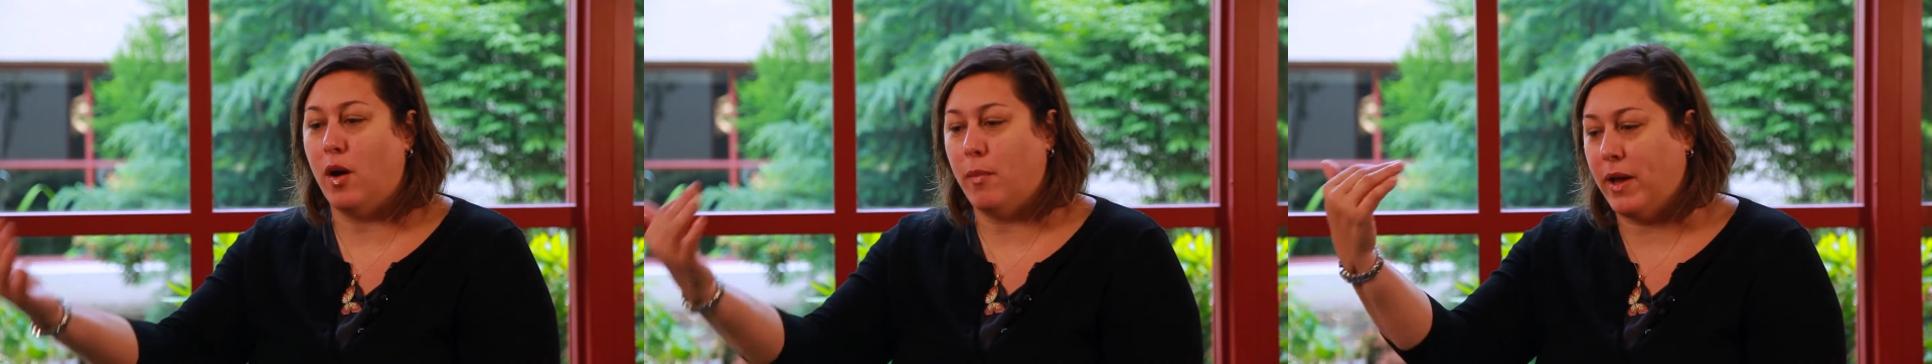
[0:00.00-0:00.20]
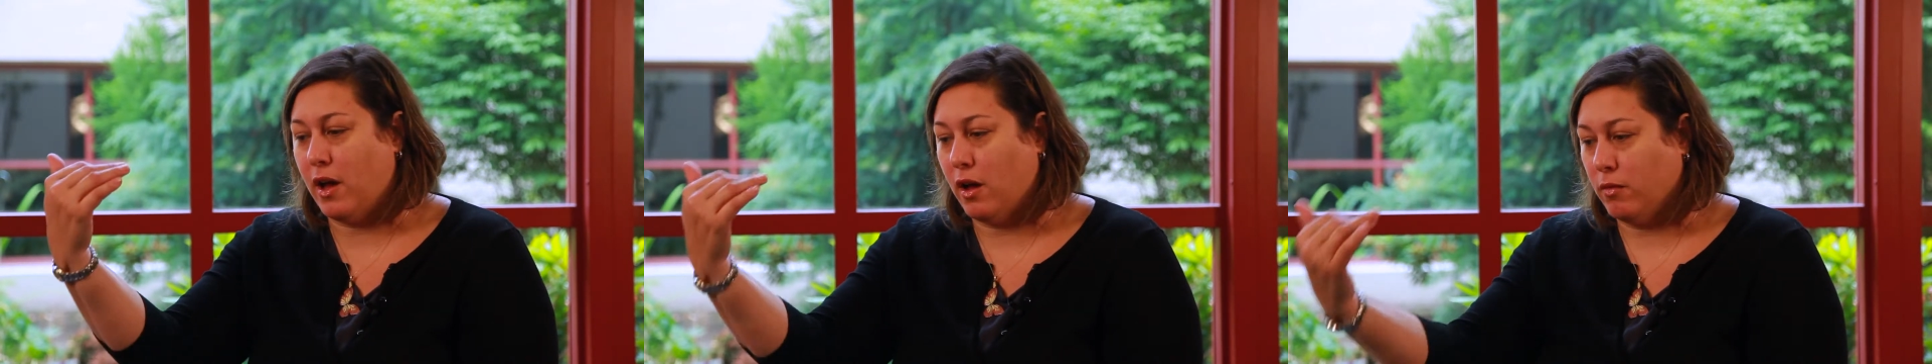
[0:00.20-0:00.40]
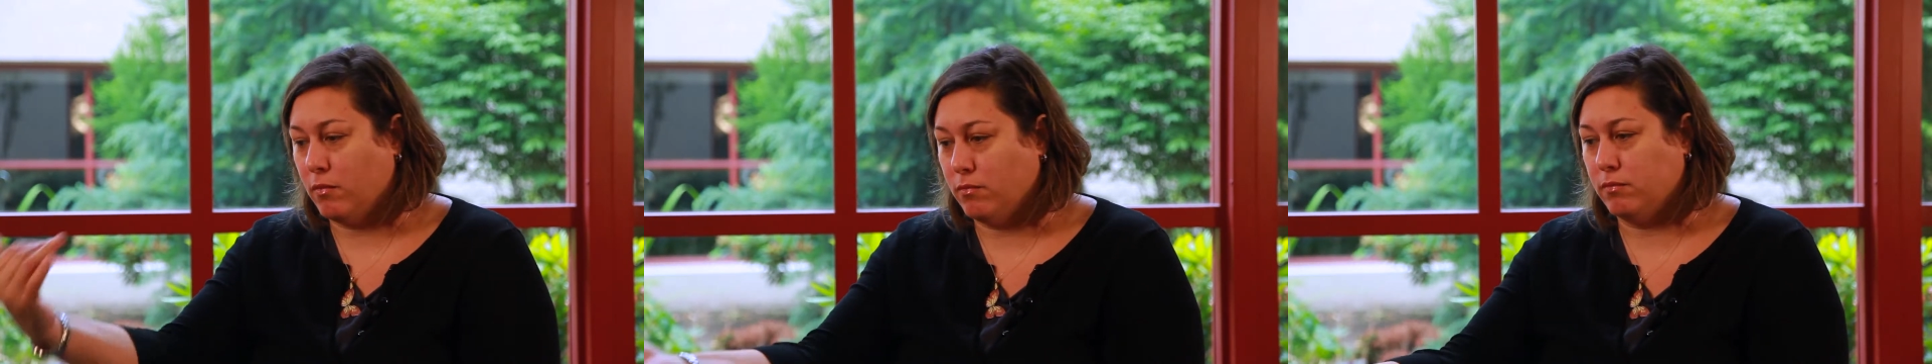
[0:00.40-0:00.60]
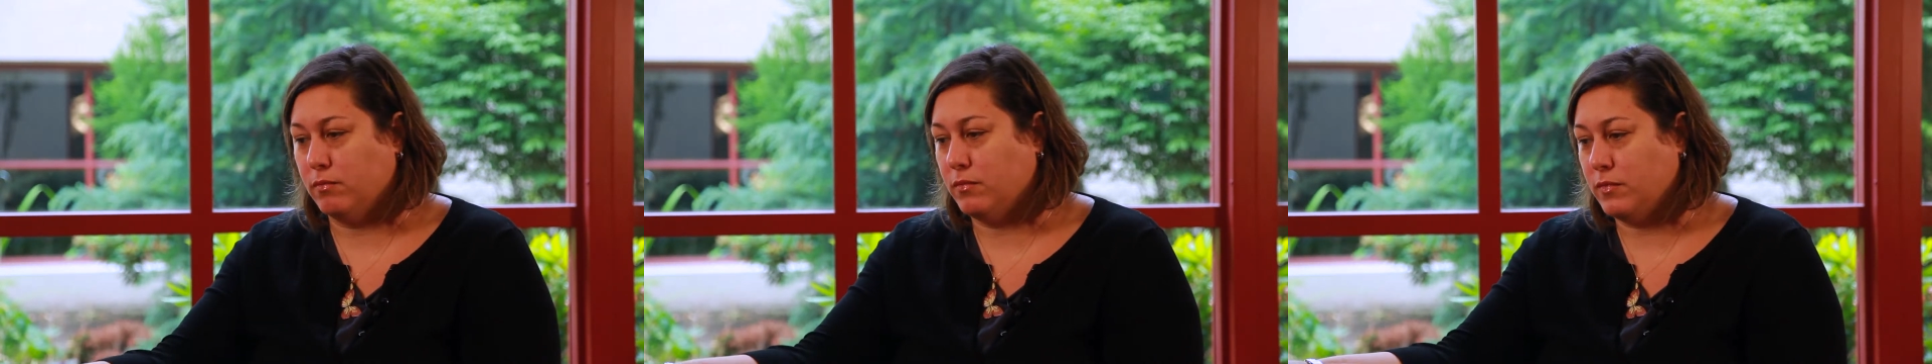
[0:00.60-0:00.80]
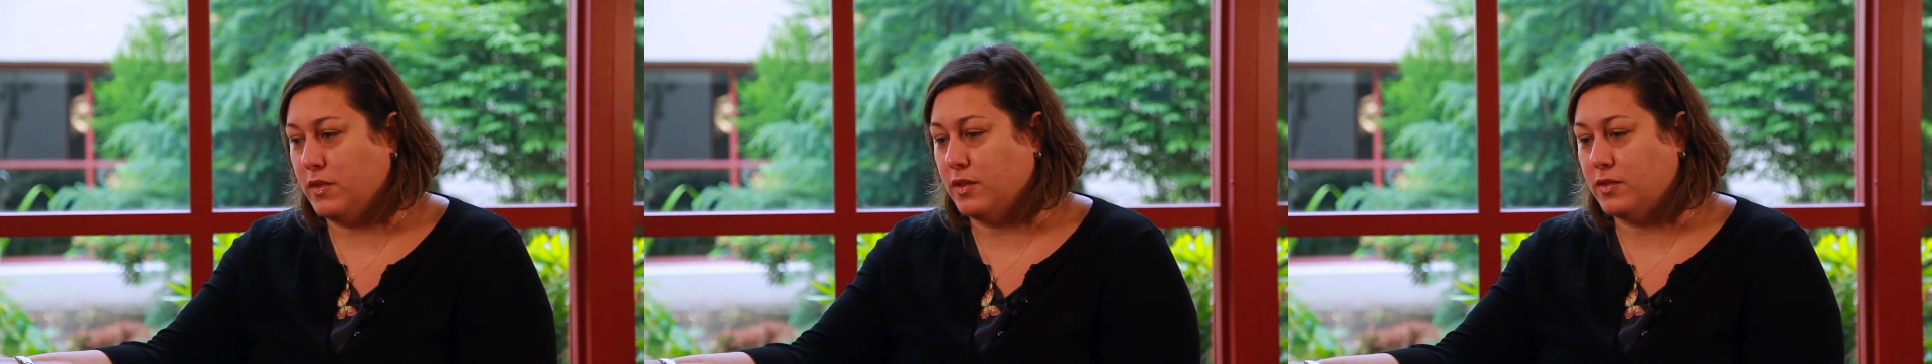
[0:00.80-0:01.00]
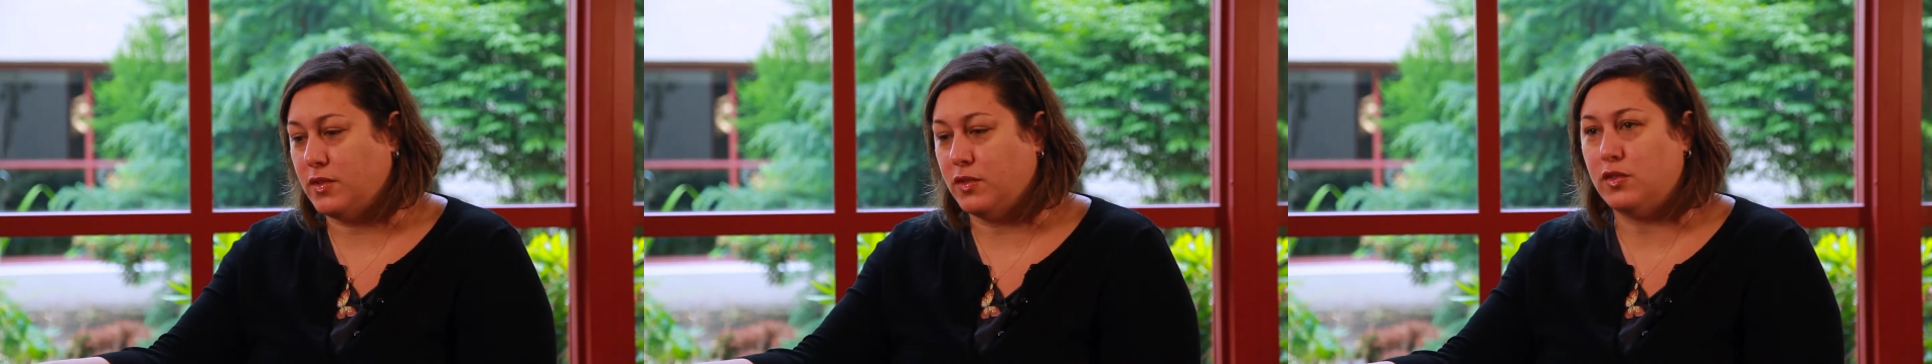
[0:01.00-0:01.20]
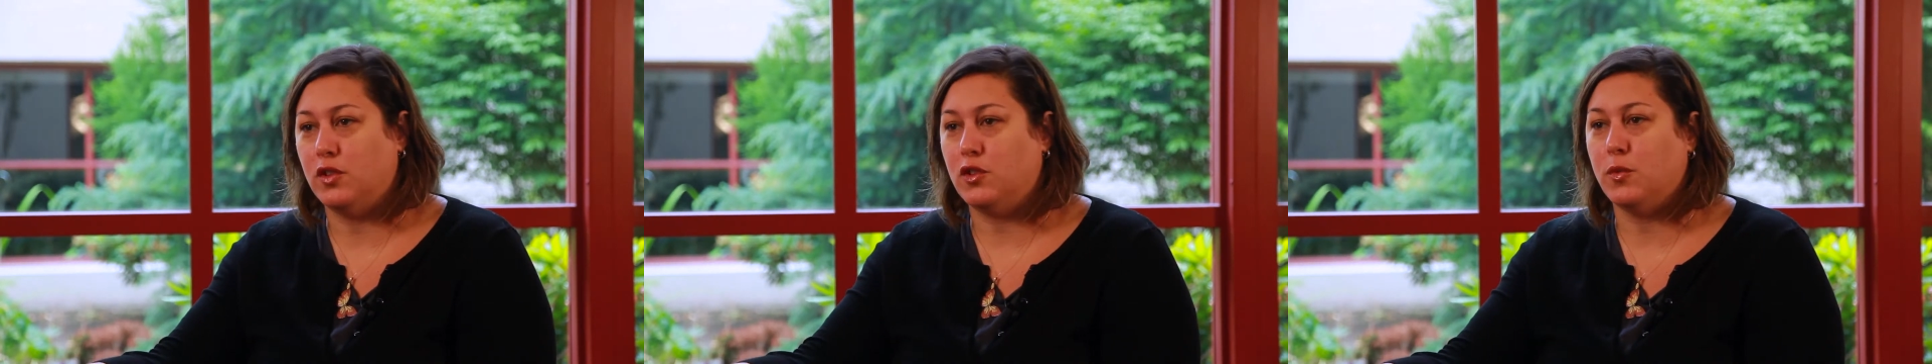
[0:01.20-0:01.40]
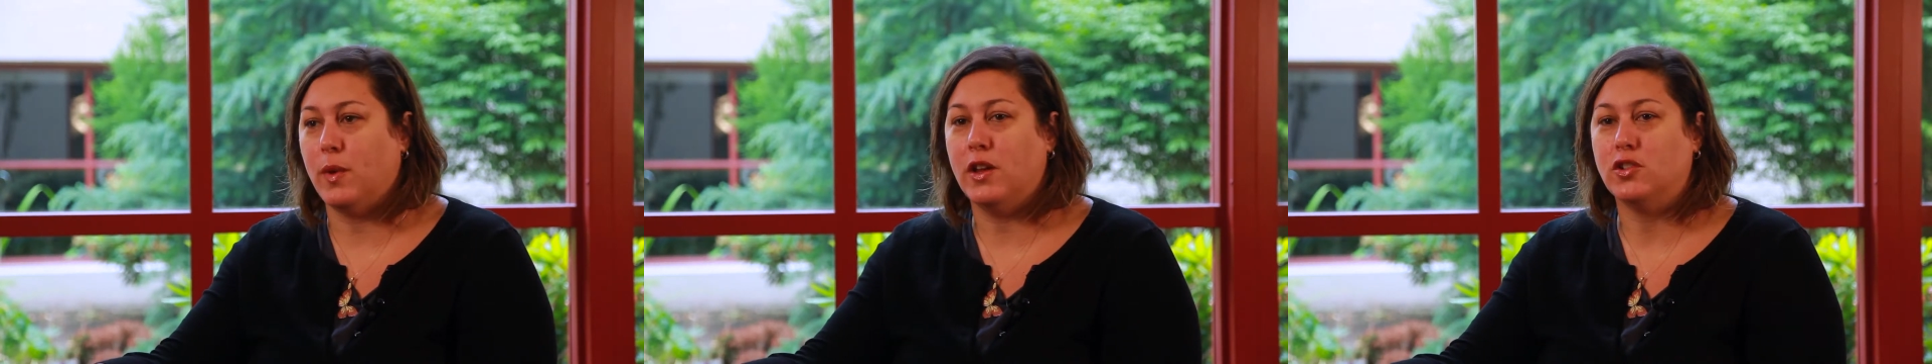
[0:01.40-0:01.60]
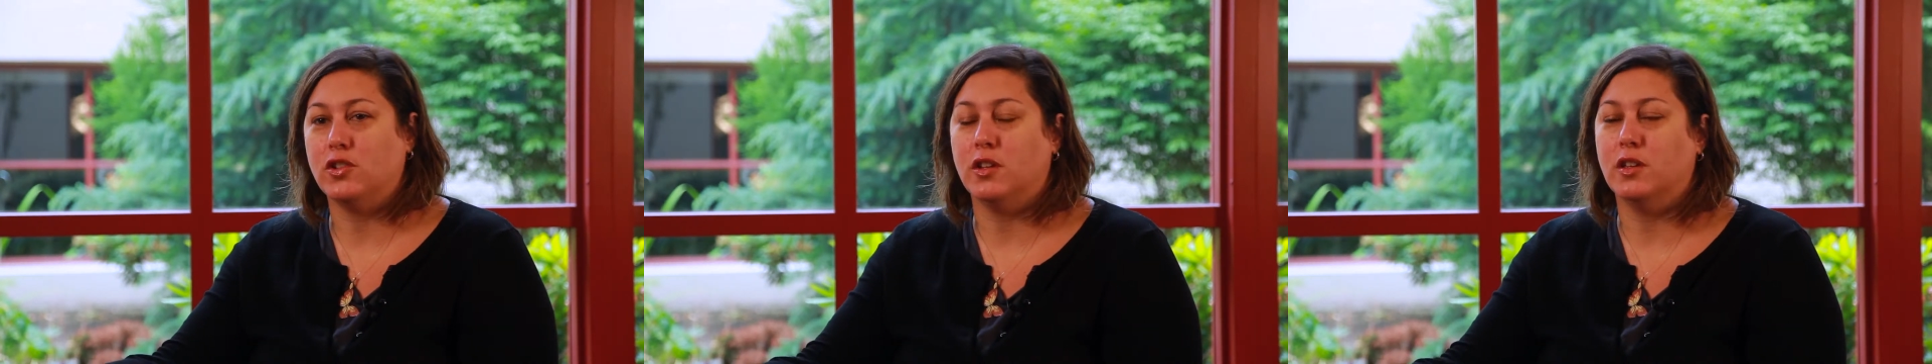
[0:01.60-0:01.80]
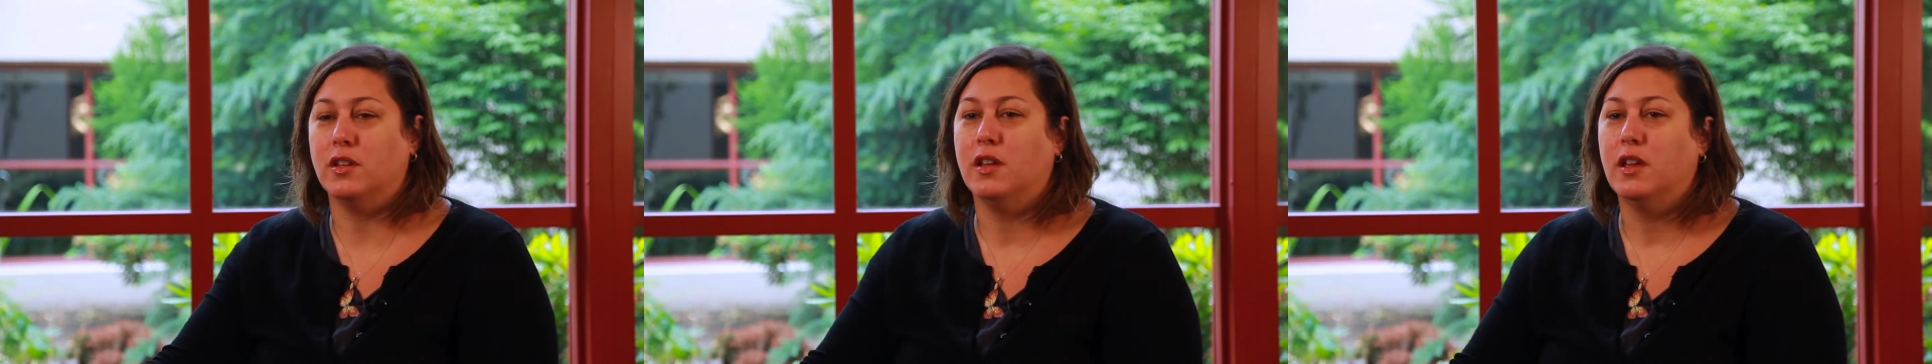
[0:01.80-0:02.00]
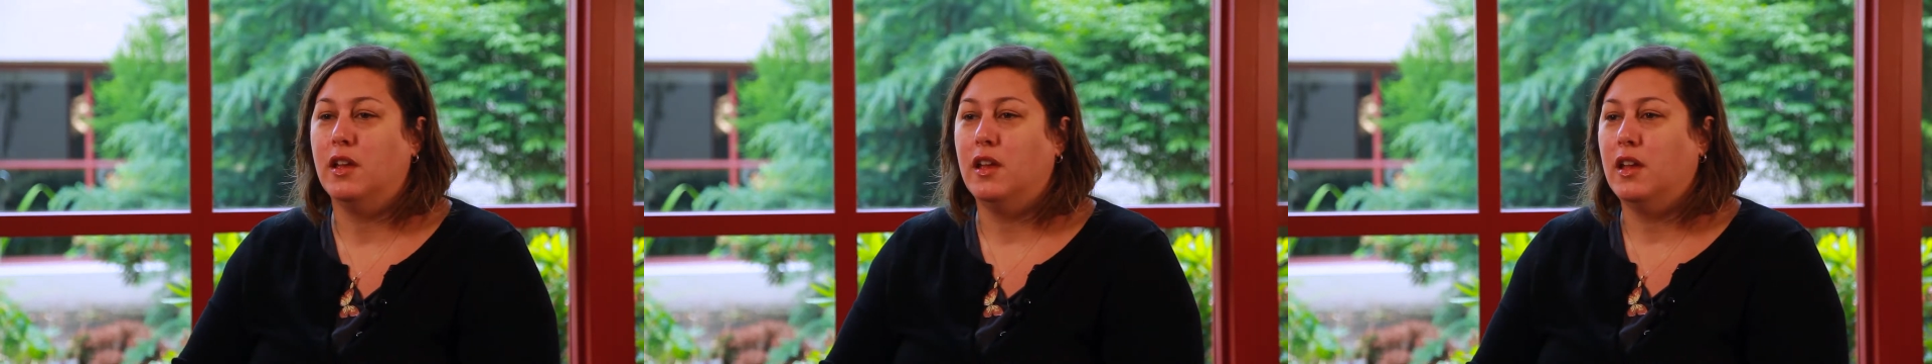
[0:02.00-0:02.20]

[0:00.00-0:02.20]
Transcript: about this situation,